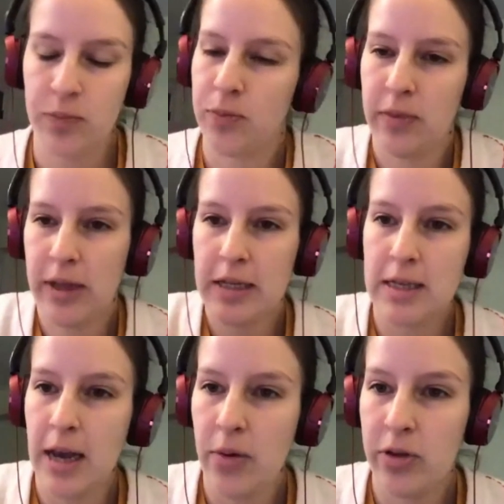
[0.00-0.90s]
Let's
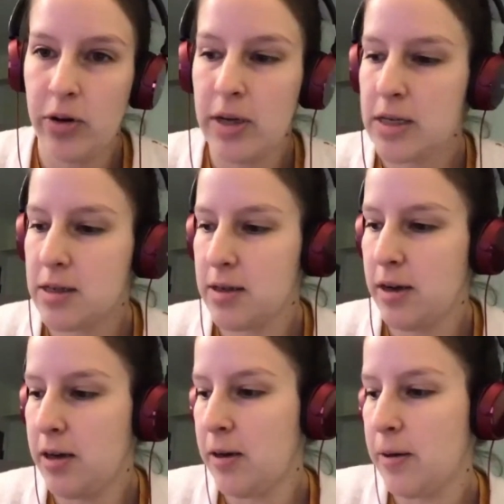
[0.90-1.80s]
say there is
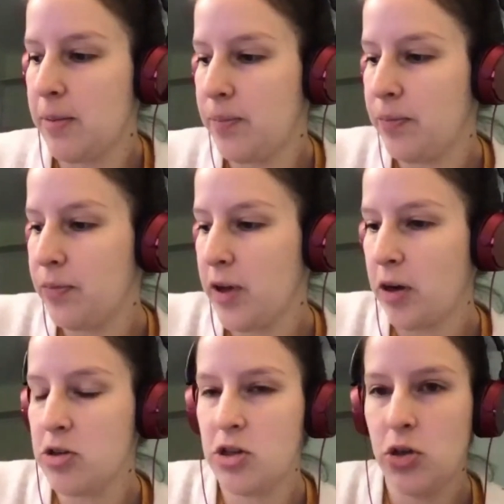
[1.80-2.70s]
a
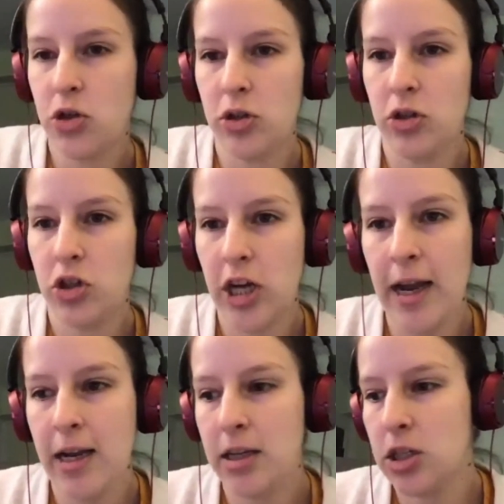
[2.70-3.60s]
constitutional
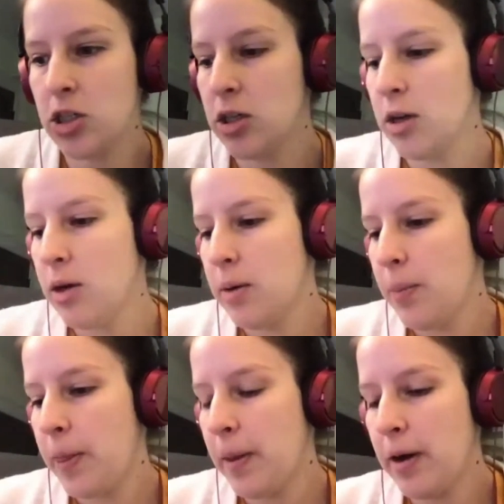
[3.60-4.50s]
change,
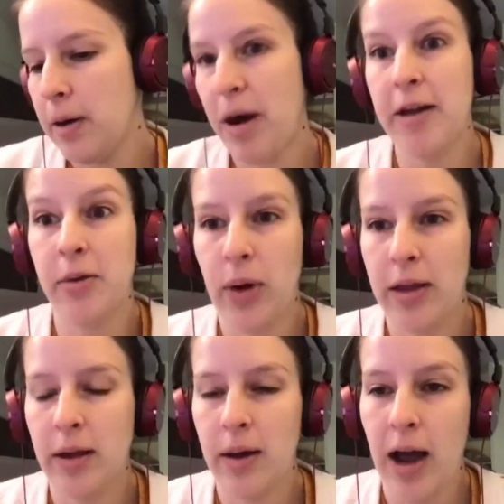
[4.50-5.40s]
by the way,
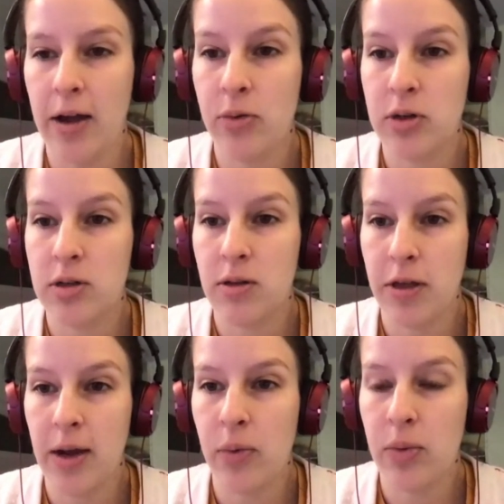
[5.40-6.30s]
that I would
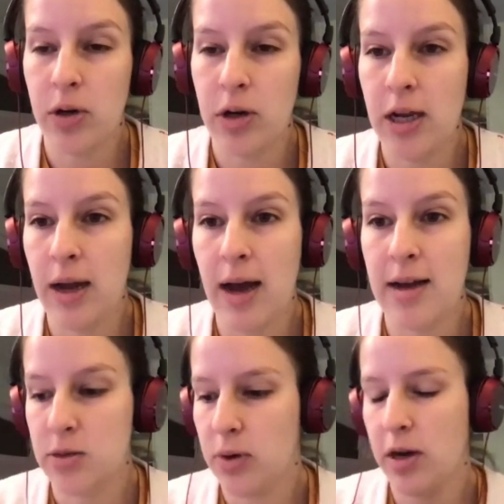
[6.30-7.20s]
think we would need,
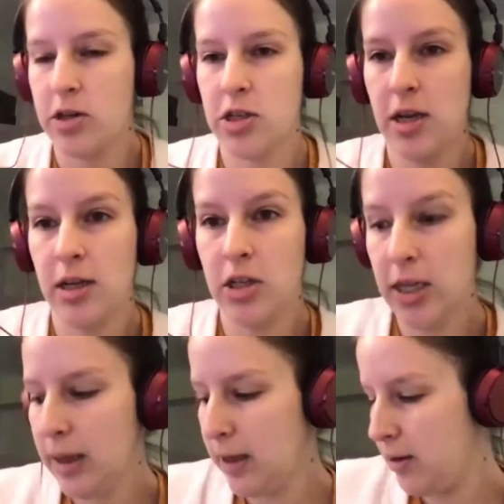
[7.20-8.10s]
as we are seeing in
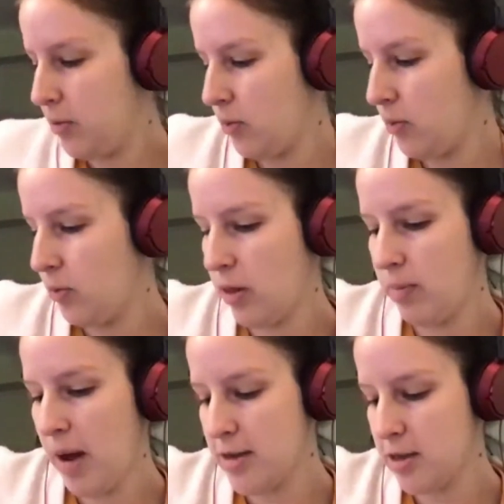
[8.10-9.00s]
Chile, with
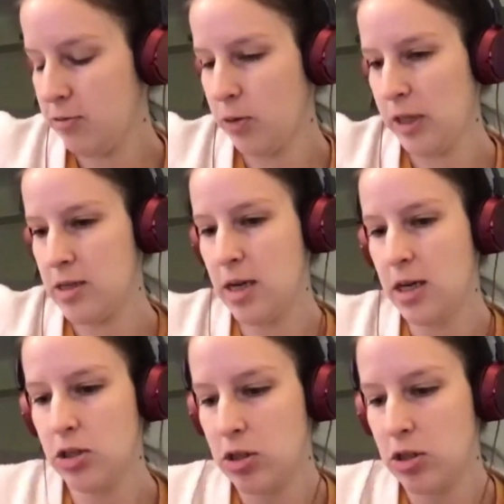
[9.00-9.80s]
massive mobilizations to